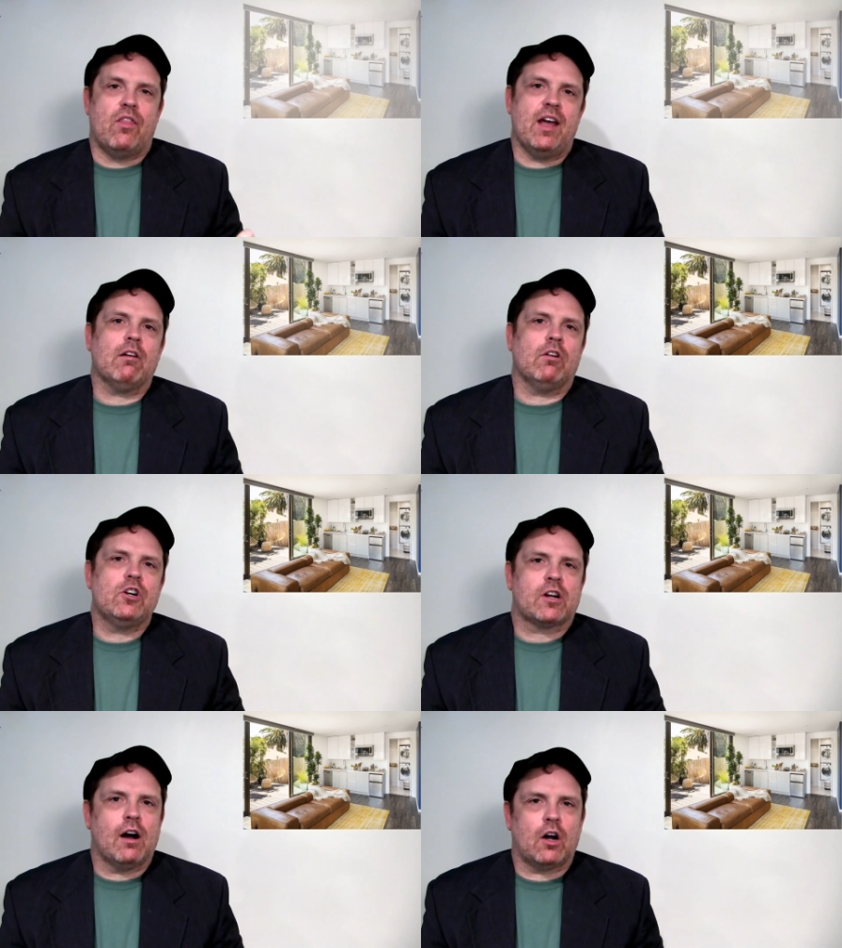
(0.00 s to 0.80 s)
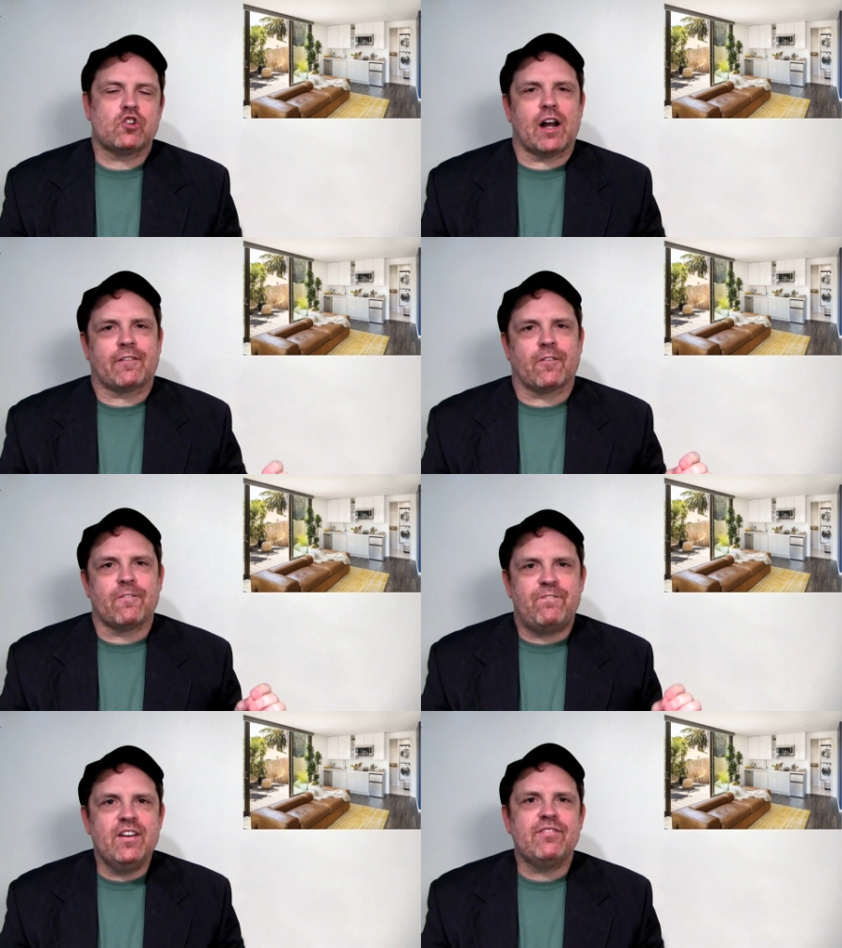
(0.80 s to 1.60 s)
they are under contract for
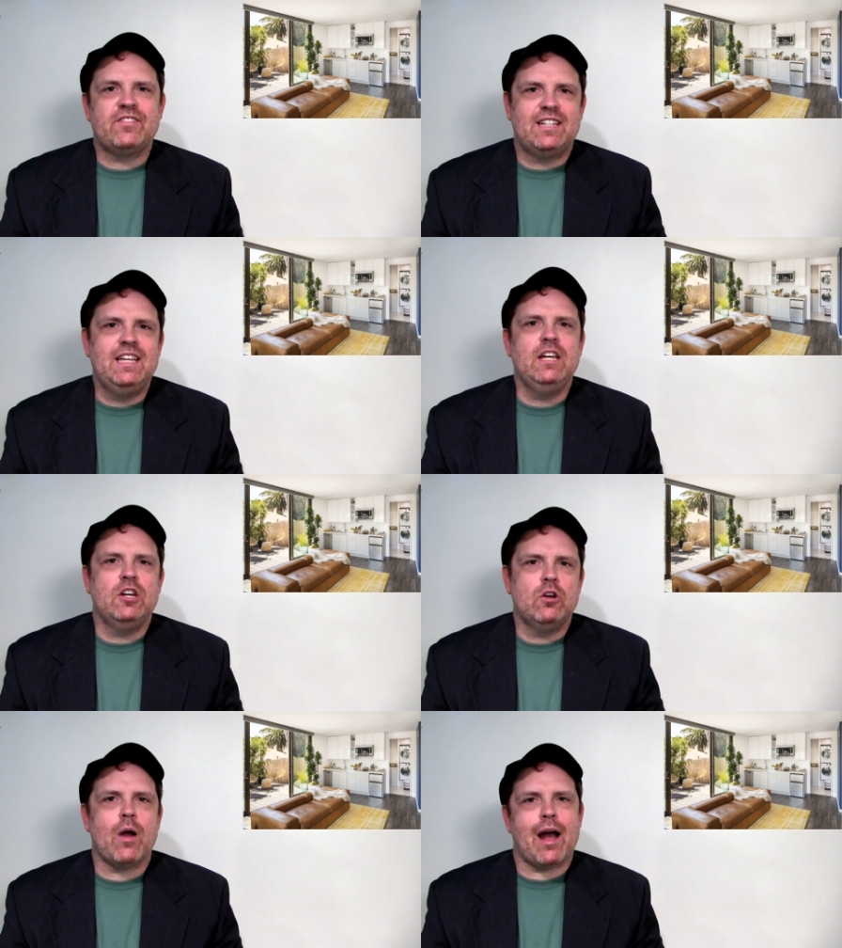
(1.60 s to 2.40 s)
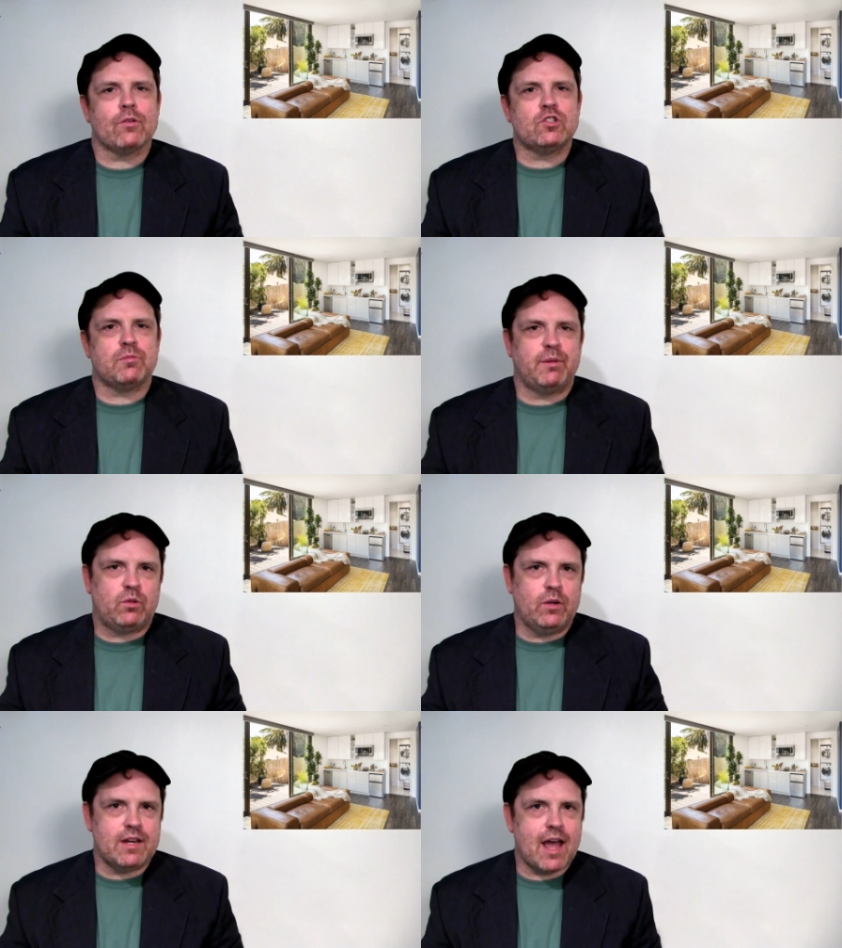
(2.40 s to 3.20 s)
15 new houses
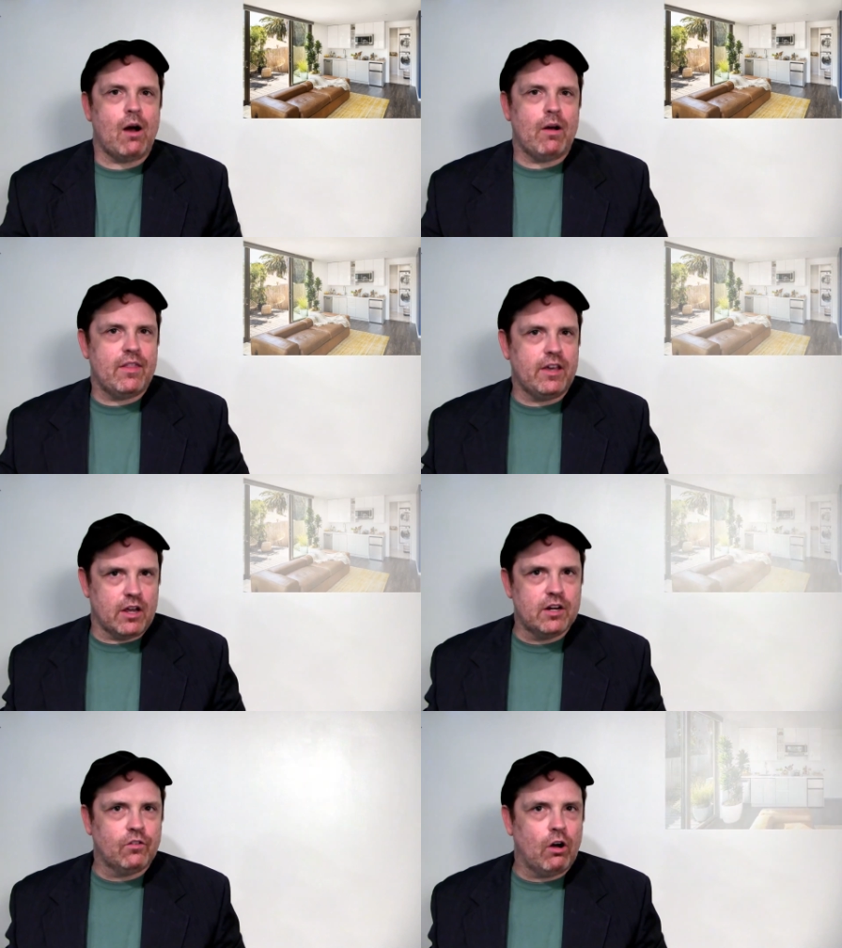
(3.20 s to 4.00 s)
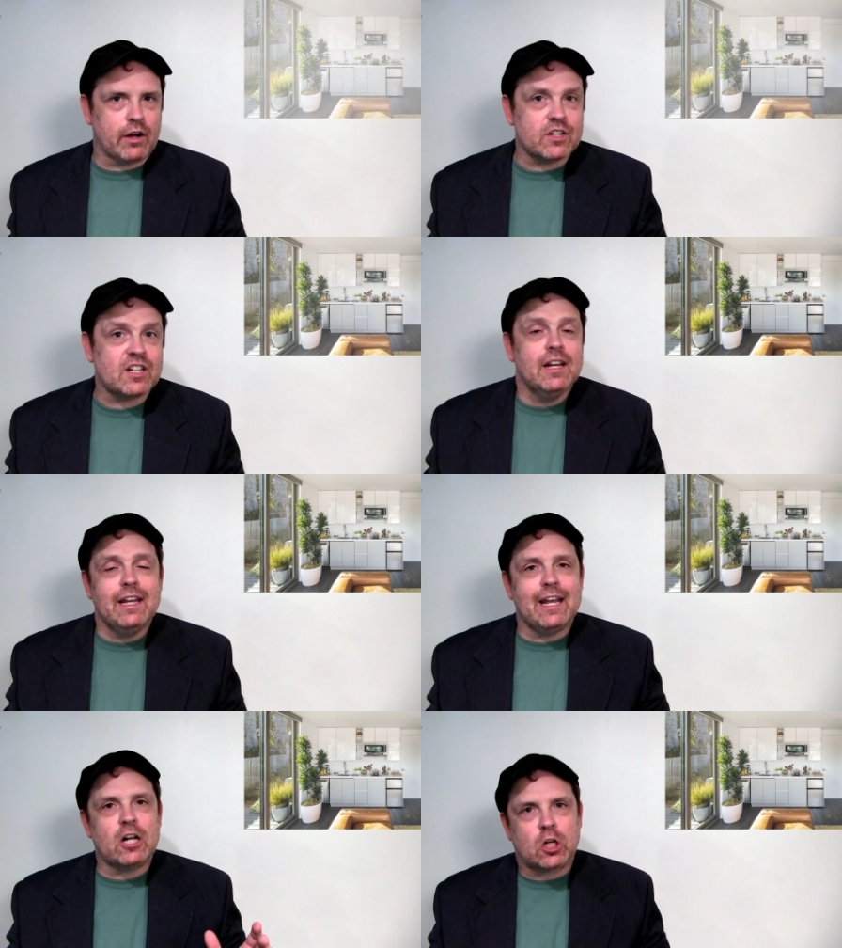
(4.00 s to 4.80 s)
between now and the end of August,
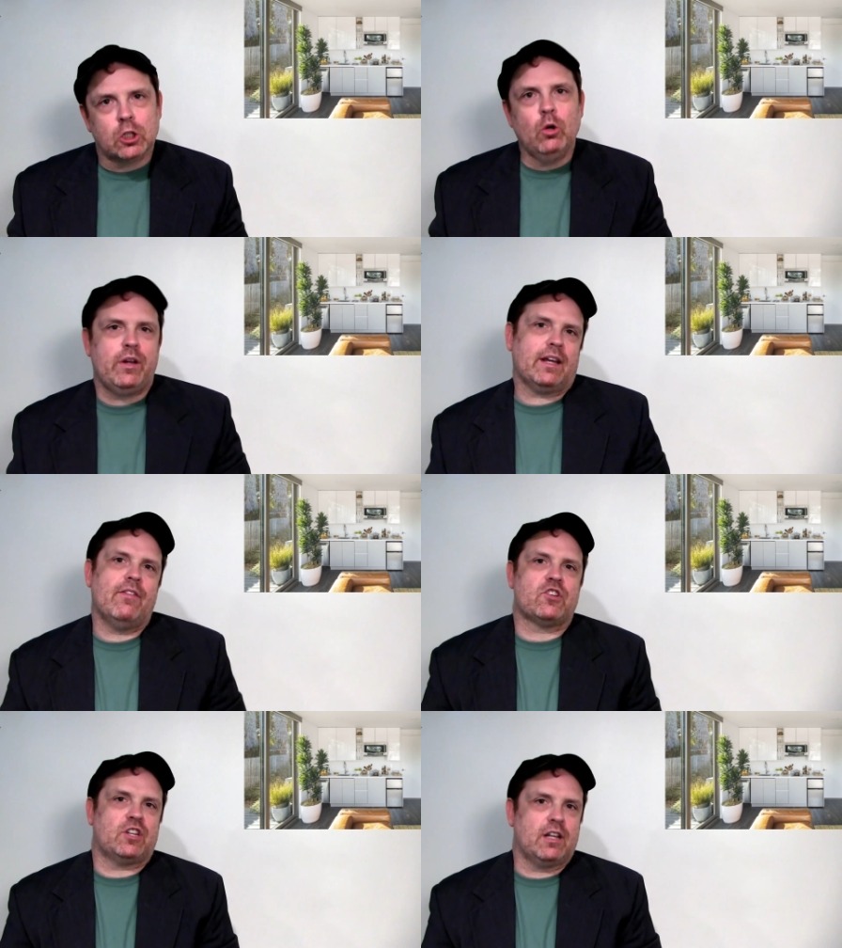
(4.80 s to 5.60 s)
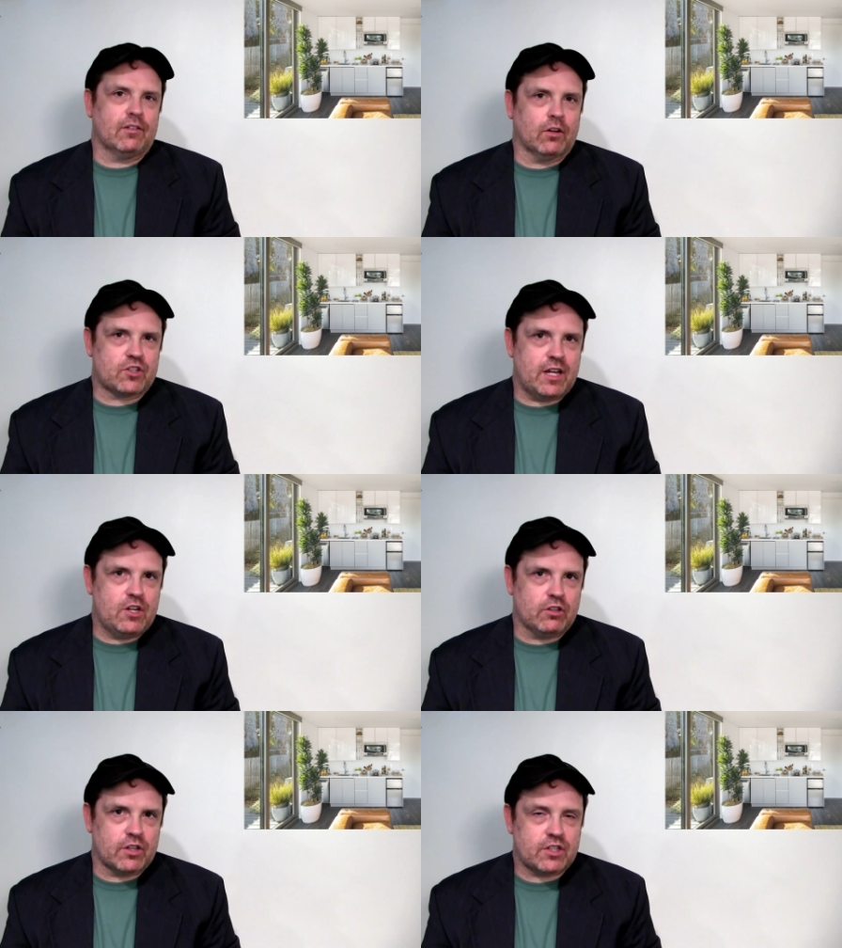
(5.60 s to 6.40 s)
including in the city of Los
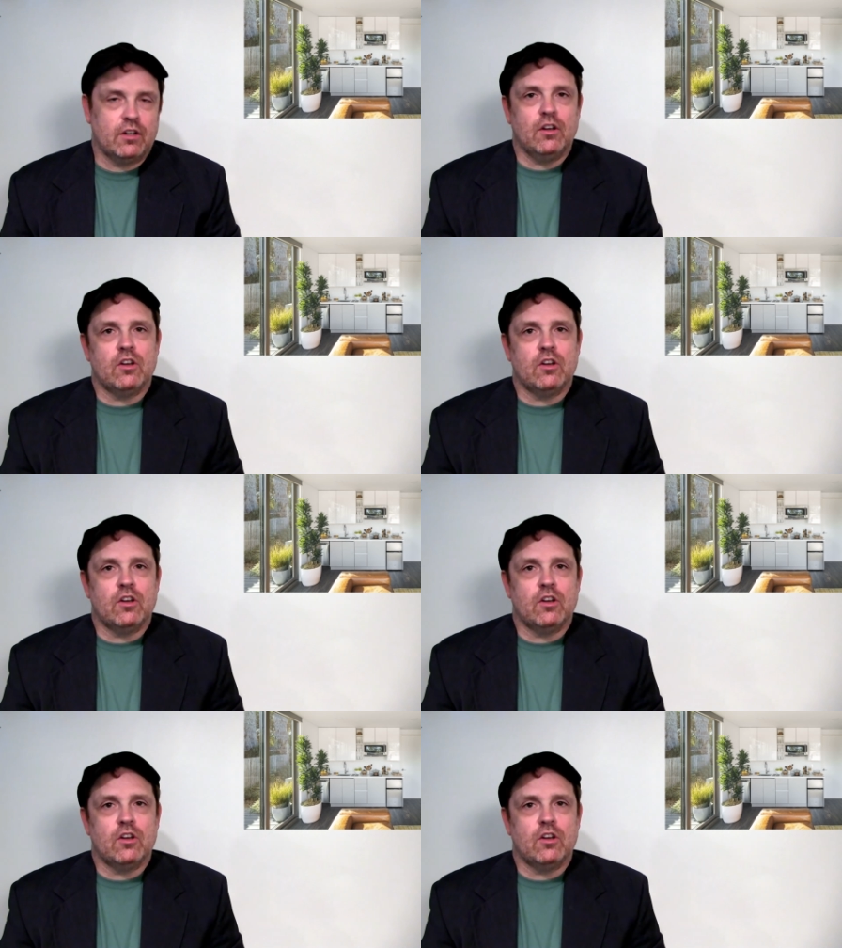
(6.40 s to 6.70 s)
Angeles.